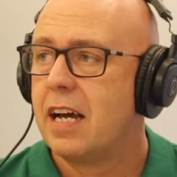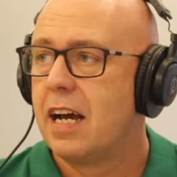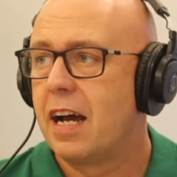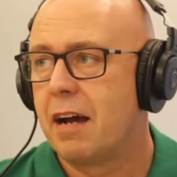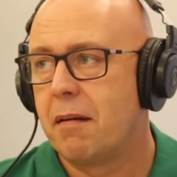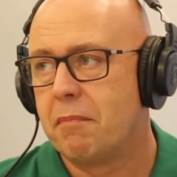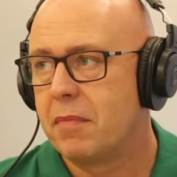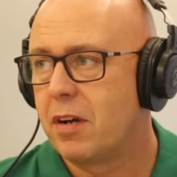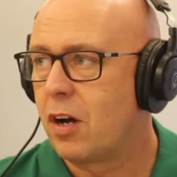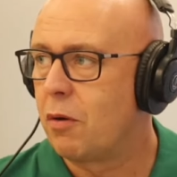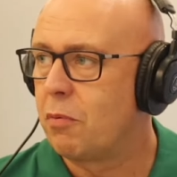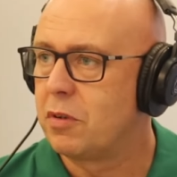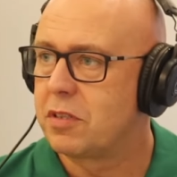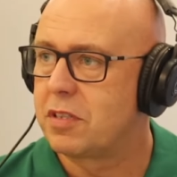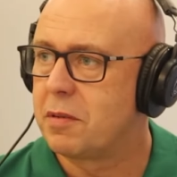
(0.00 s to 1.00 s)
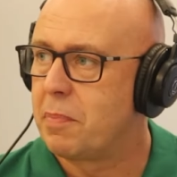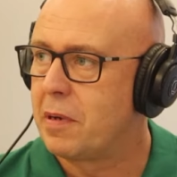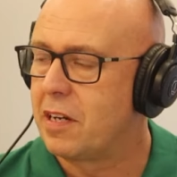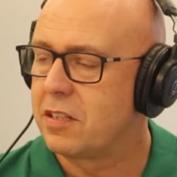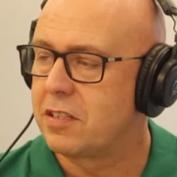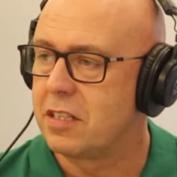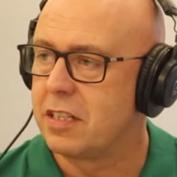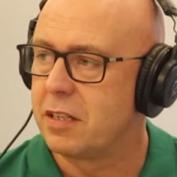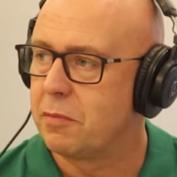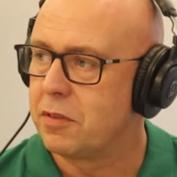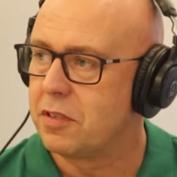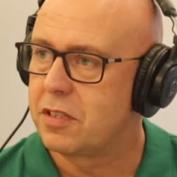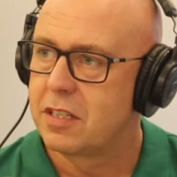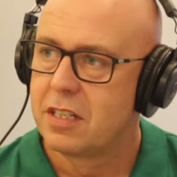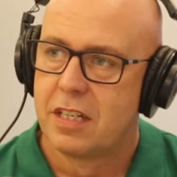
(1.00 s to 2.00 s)
Um, I was the person that
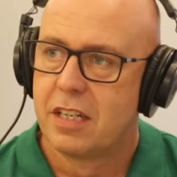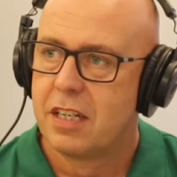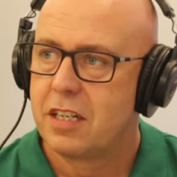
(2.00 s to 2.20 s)
was